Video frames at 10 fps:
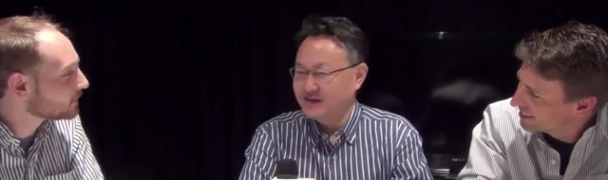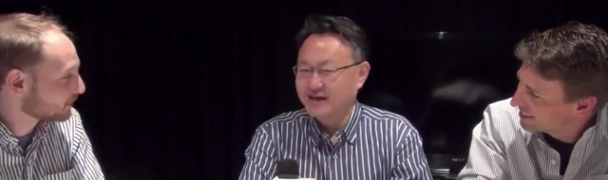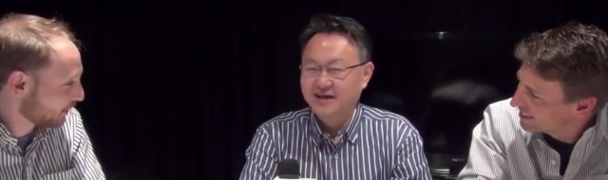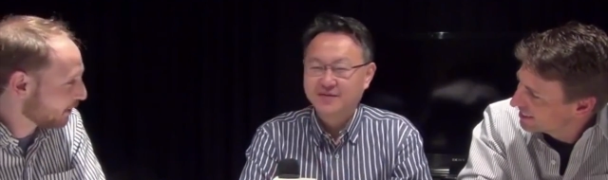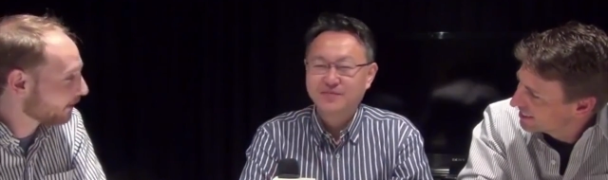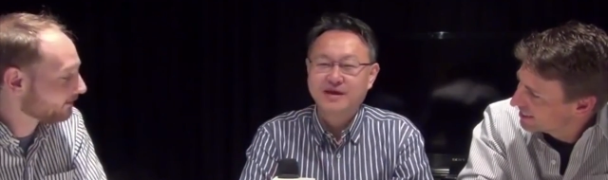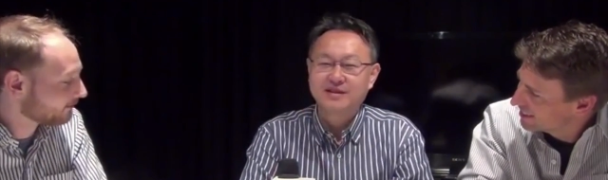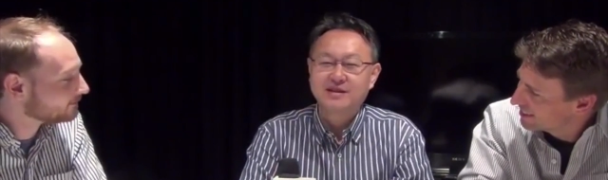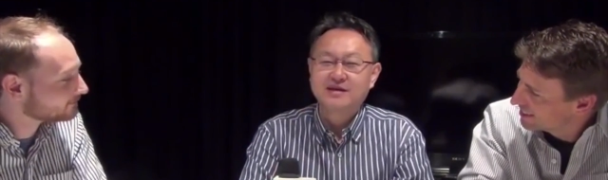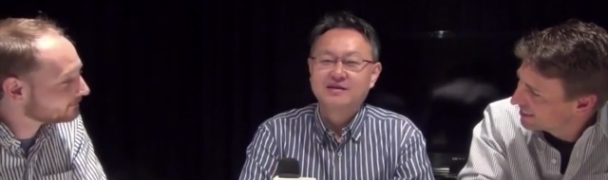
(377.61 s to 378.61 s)
Speaker 1: Uh, sure. But
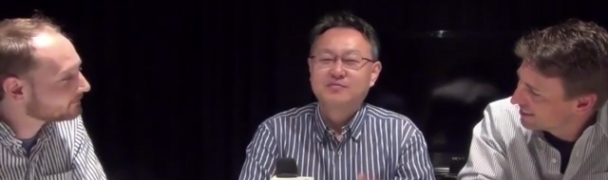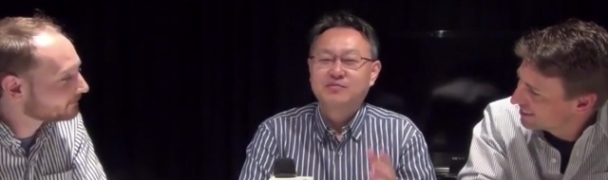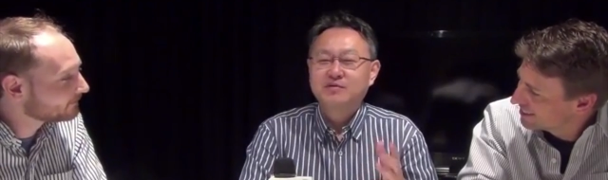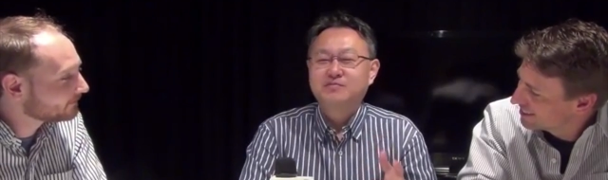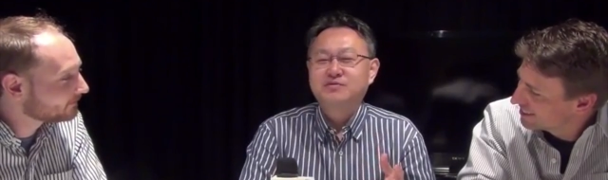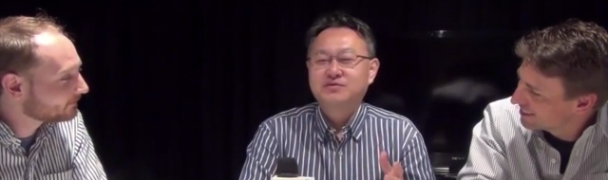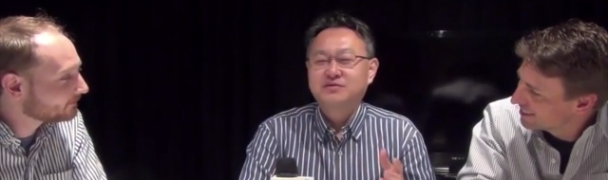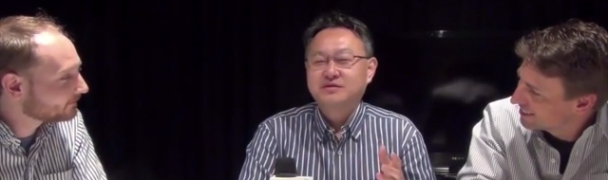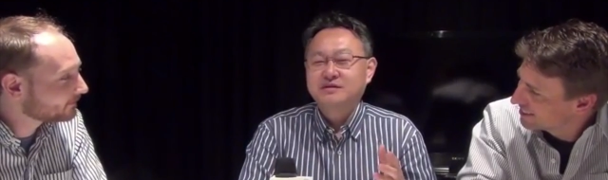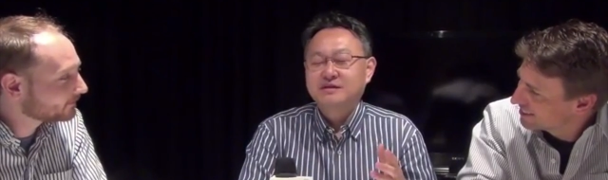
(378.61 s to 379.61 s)
people,